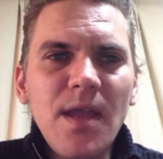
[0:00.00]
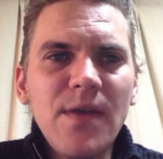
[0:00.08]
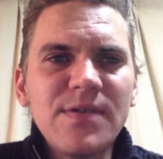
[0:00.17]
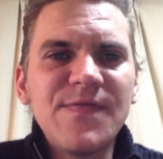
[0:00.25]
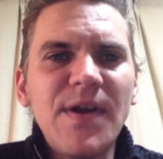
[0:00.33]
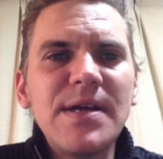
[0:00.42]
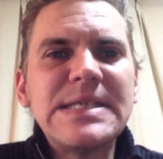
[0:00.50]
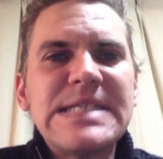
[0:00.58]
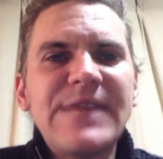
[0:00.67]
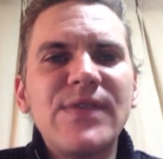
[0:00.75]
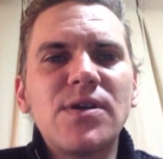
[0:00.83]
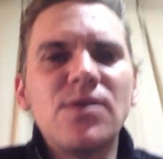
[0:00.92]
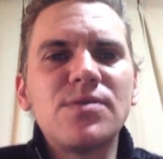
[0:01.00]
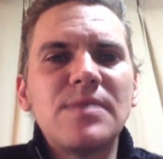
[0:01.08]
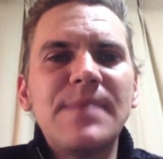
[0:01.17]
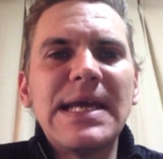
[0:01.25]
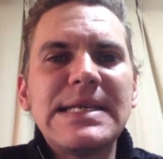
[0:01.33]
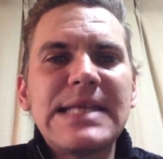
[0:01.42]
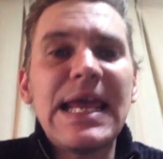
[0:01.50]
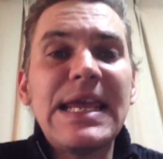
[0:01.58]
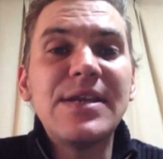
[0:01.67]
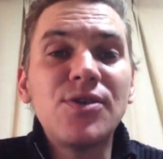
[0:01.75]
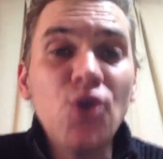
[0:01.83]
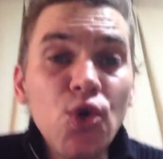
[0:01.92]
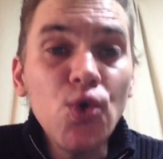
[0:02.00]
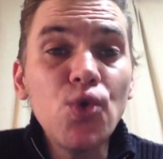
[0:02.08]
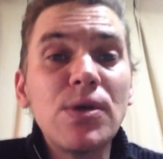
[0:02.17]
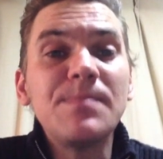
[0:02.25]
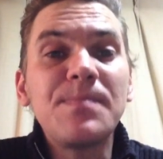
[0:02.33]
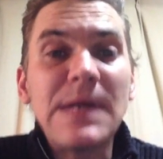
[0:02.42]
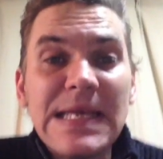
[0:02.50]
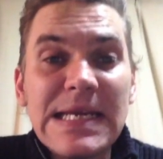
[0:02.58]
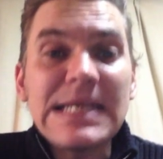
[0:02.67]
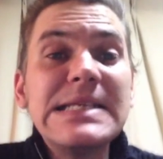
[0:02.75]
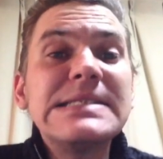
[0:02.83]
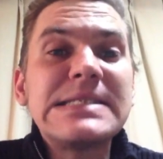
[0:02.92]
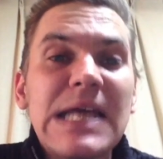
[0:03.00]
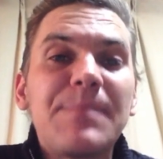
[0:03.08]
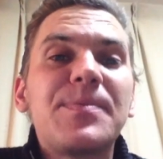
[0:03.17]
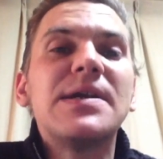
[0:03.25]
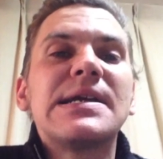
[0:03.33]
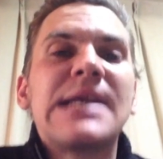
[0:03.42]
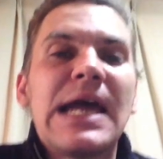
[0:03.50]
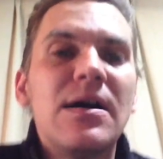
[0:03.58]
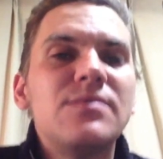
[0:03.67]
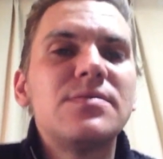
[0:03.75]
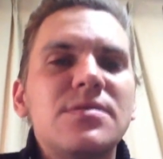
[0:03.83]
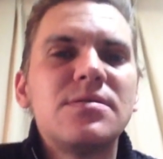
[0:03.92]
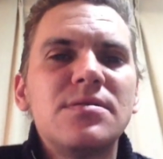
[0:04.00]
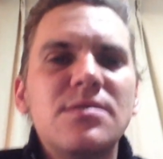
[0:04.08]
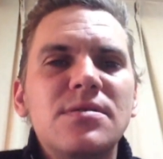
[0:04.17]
it was very difficult to maintain two completely separate accounts.